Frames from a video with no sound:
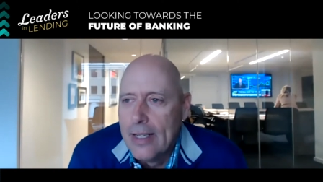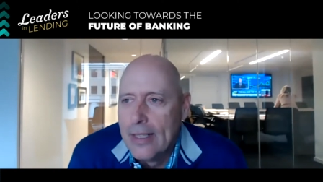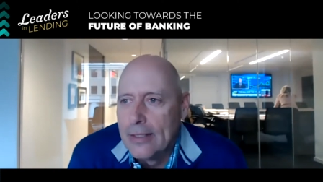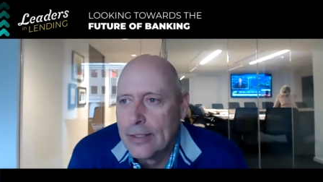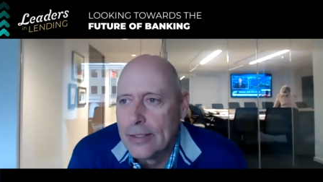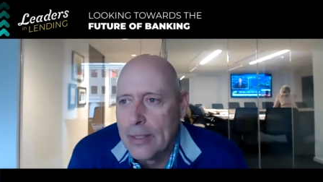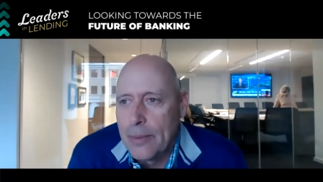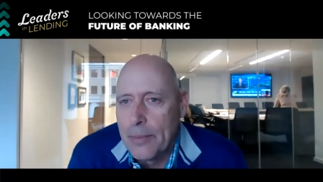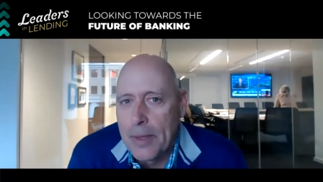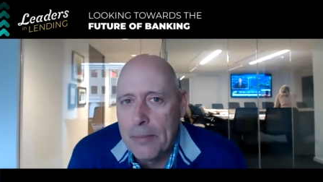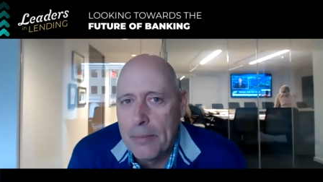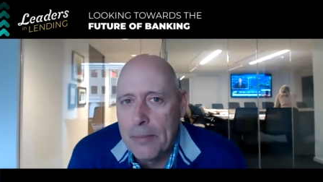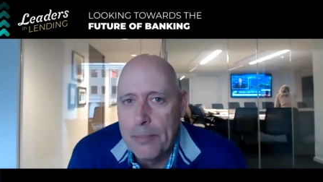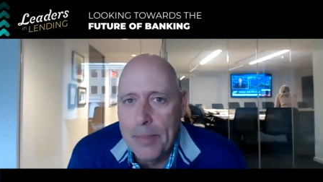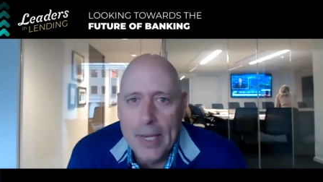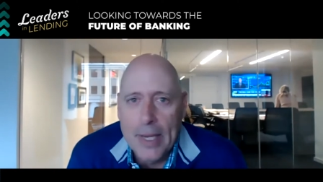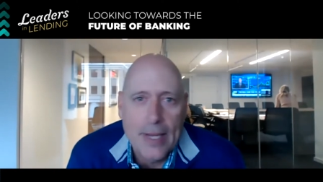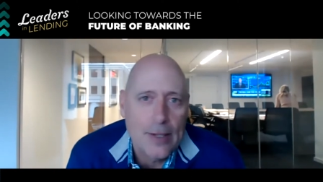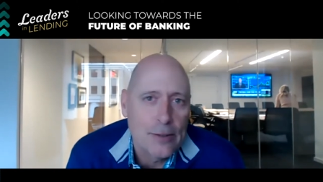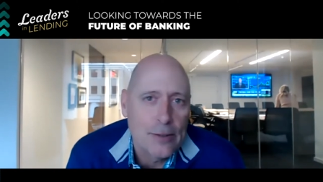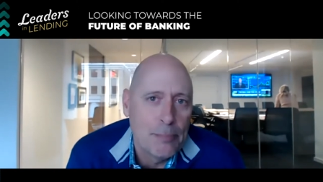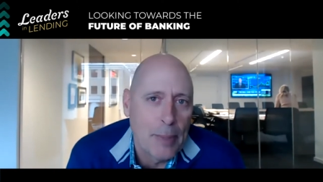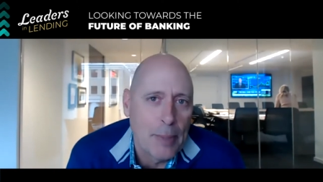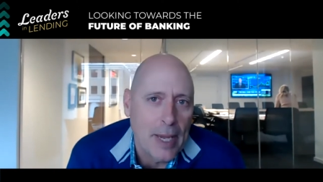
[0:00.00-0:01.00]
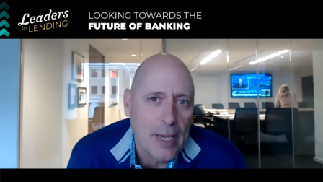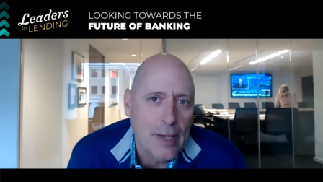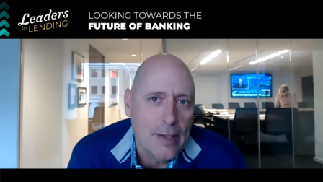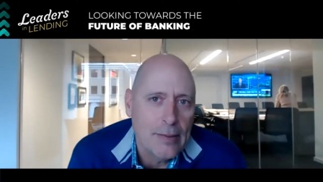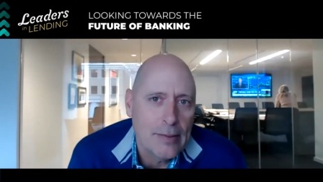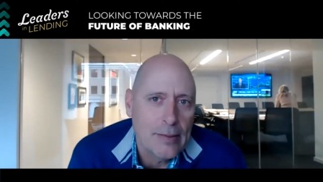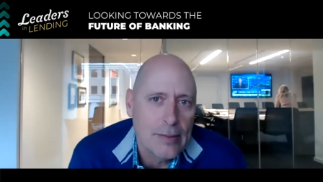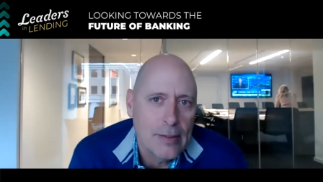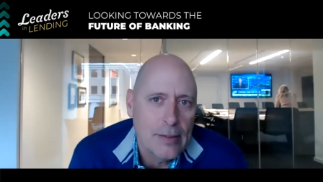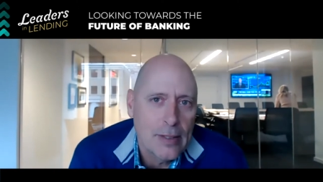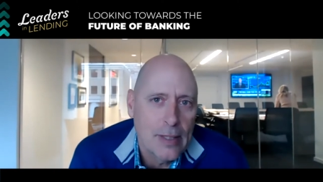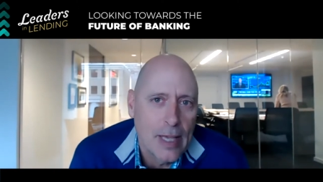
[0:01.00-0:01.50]
some of the biggest
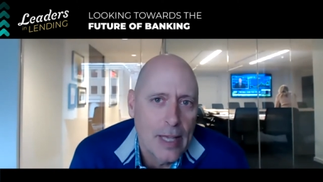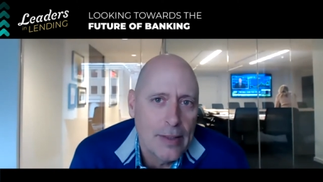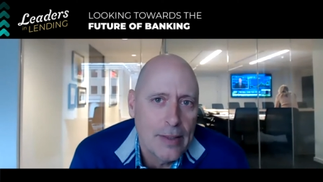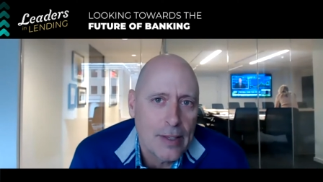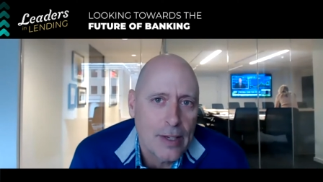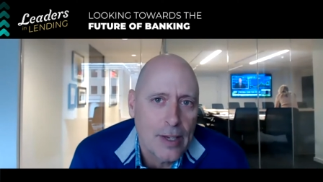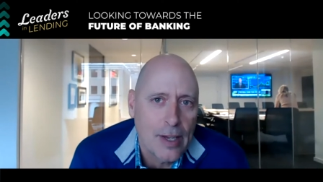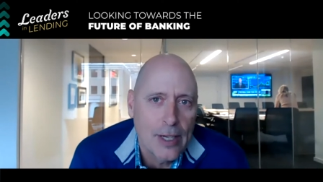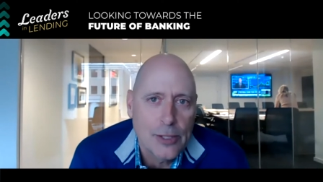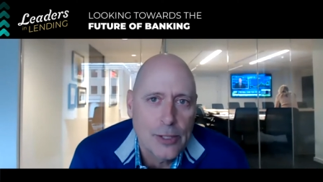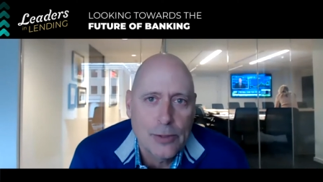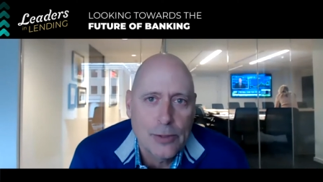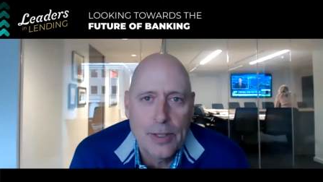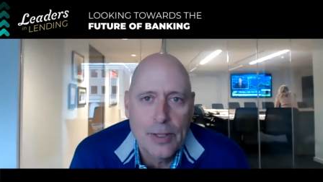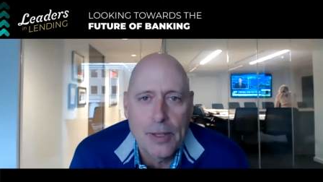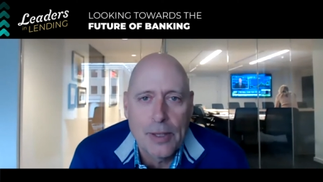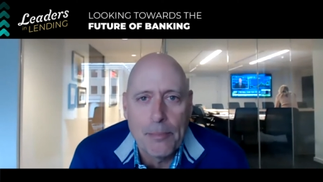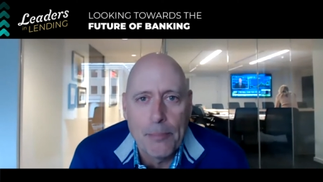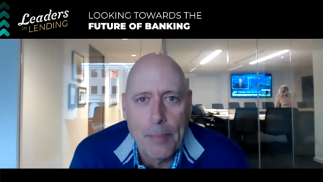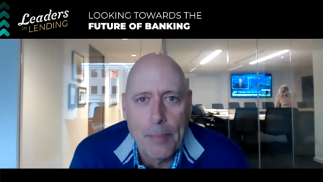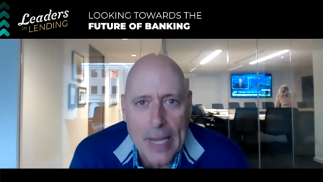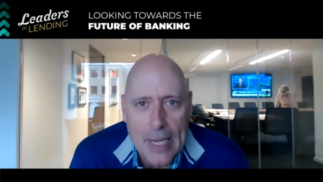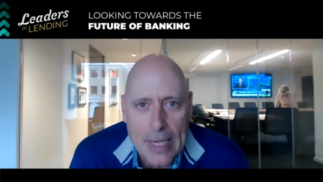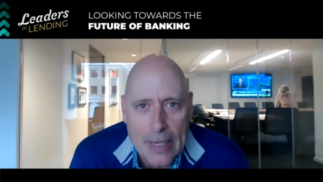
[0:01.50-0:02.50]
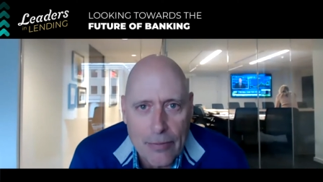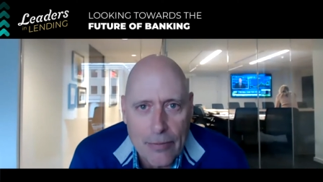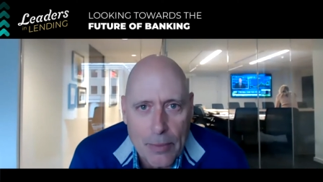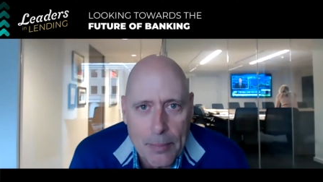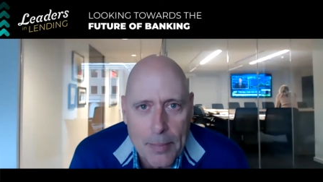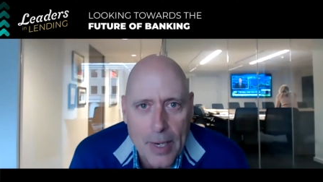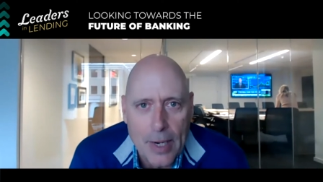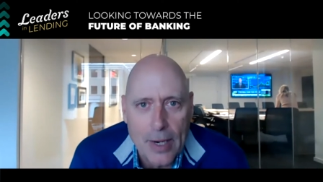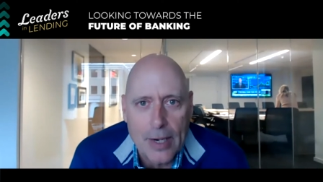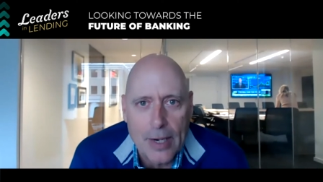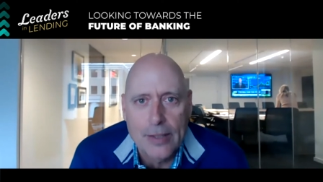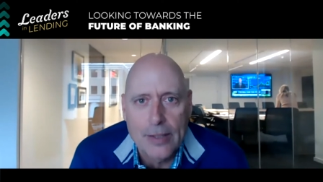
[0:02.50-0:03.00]
banks in the country, the Bank of
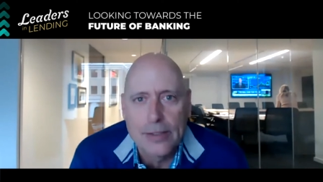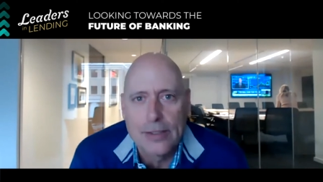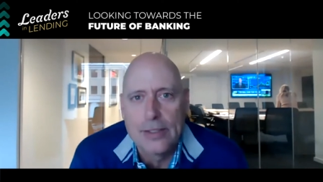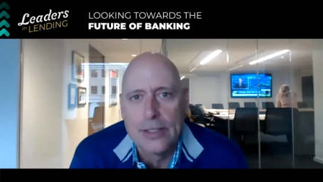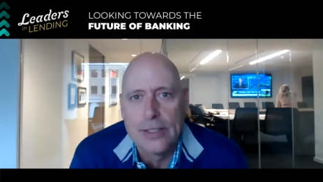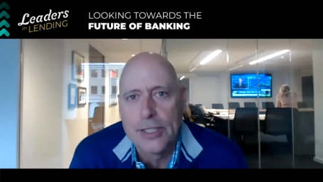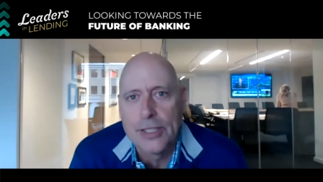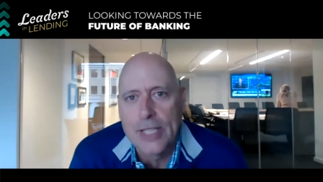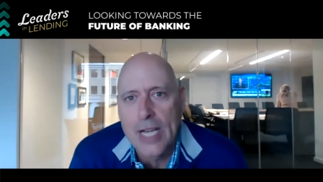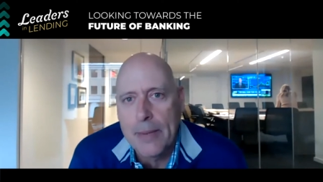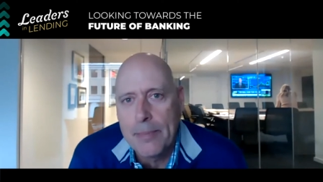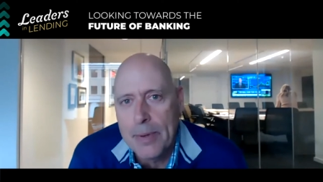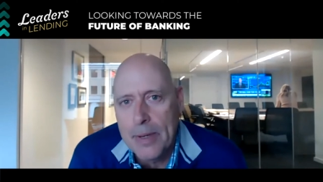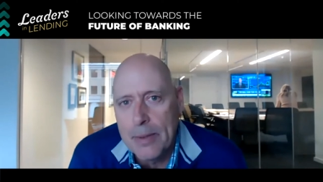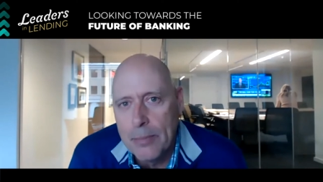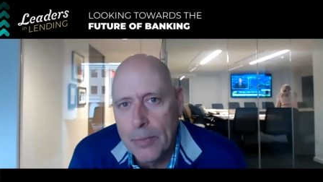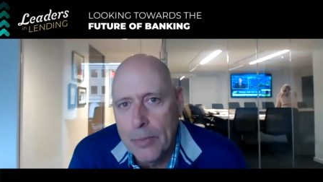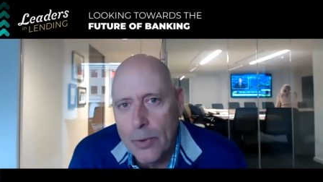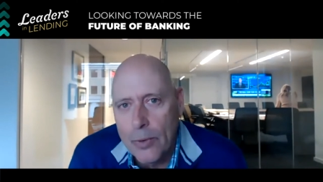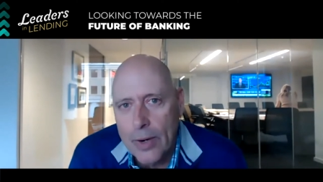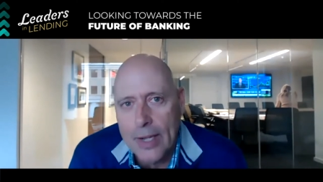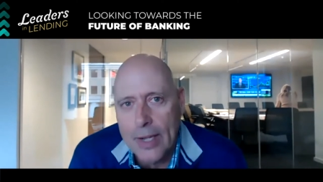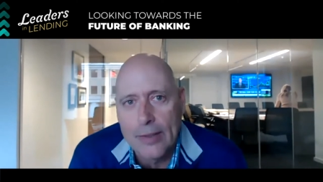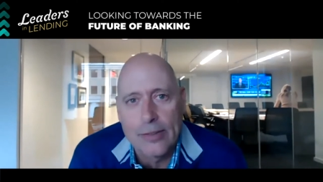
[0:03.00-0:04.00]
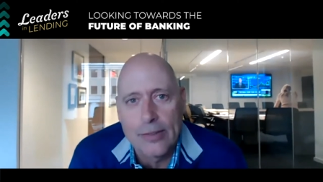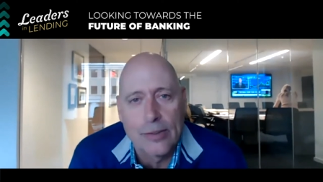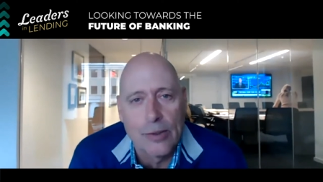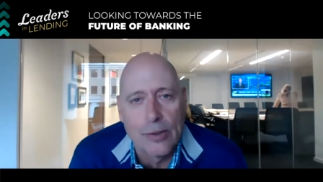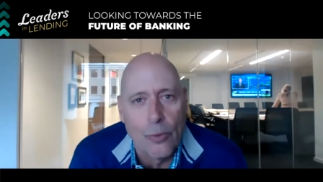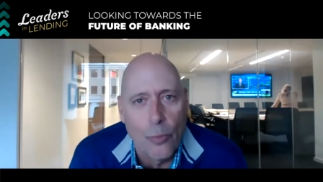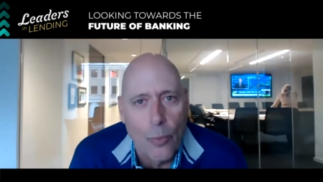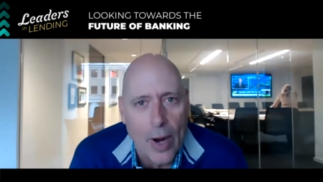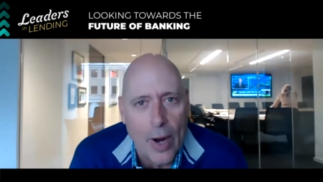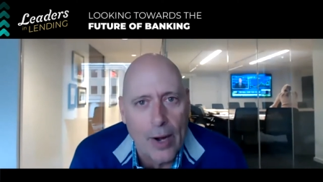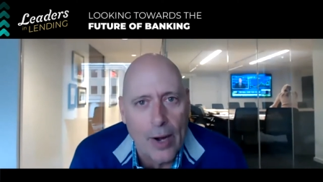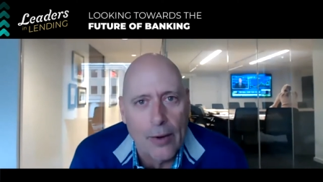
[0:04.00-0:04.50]
America's, the JP Morgan's,
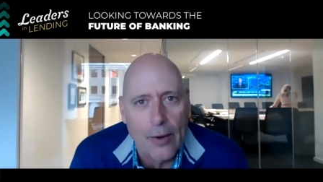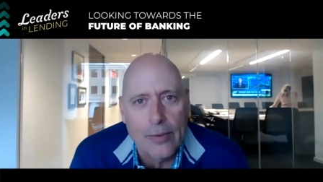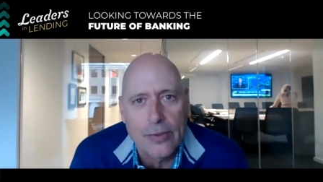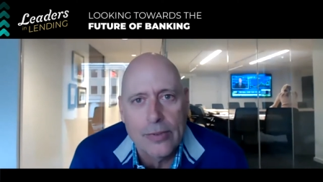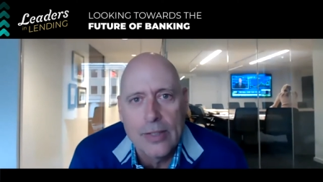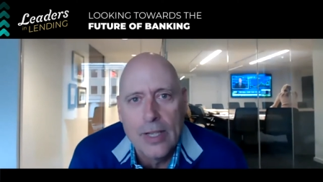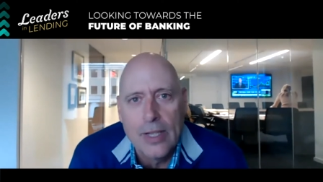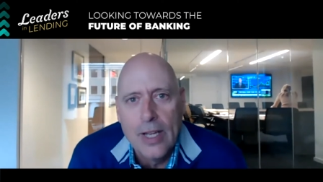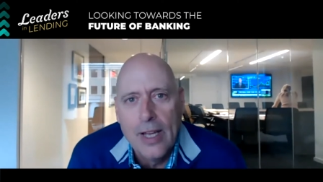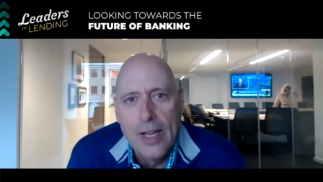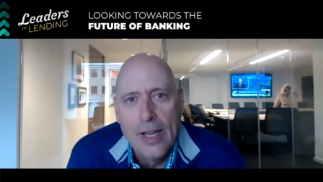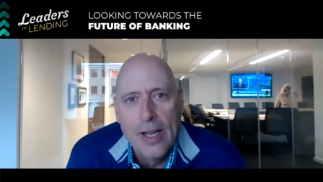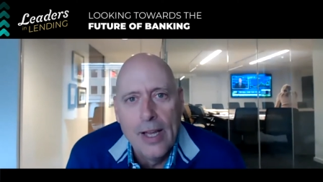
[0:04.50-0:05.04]
the Wells,